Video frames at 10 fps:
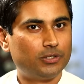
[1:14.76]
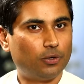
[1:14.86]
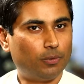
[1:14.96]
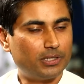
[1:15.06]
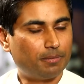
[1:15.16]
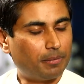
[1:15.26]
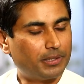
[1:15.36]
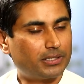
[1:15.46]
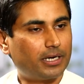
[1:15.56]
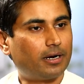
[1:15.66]
So once I
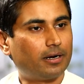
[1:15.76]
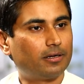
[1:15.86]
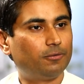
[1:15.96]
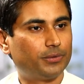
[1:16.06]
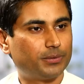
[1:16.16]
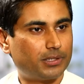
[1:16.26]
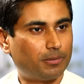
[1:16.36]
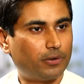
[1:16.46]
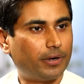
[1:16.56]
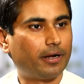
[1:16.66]
published that article, which was
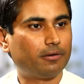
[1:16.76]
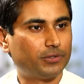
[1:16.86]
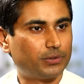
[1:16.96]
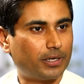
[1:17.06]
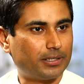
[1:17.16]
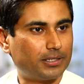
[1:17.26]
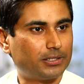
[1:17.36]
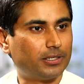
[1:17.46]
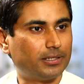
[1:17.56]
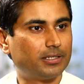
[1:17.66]
about data
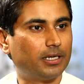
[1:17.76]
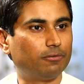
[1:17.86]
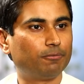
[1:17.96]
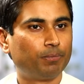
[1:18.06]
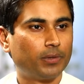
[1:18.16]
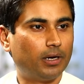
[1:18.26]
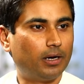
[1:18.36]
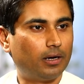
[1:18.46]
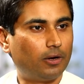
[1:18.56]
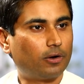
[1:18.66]
visualization itself,
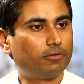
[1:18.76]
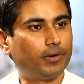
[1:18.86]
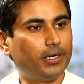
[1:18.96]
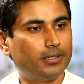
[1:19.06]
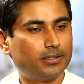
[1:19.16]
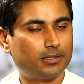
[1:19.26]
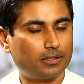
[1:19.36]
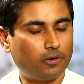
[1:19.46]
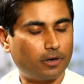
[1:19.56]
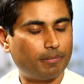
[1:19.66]
a lot of readers
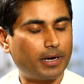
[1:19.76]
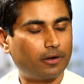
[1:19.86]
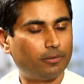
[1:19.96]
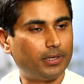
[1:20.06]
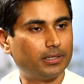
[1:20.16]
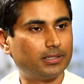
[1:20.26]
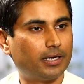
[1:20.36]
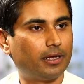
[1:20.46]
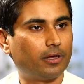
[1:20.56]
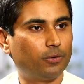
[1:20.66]
got back to me and
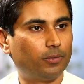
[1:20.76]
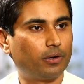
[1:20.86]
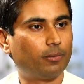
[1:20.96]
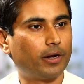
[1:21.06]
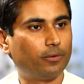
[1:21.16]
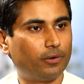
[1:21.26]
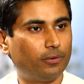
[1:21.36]
said, hey, you know what, why don't